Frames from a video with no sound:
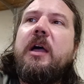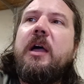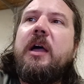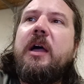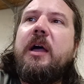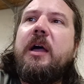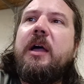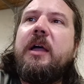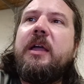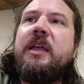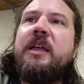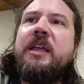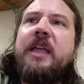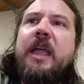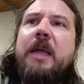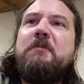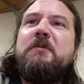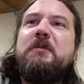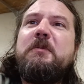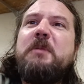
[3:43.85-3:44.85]
It
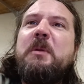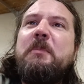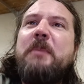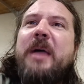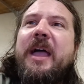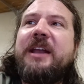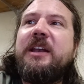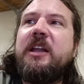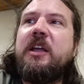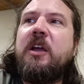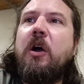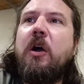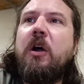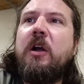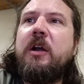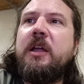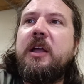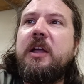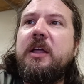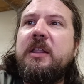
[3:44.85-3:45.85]
came from the Magna
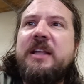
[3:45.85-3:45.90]
Carta.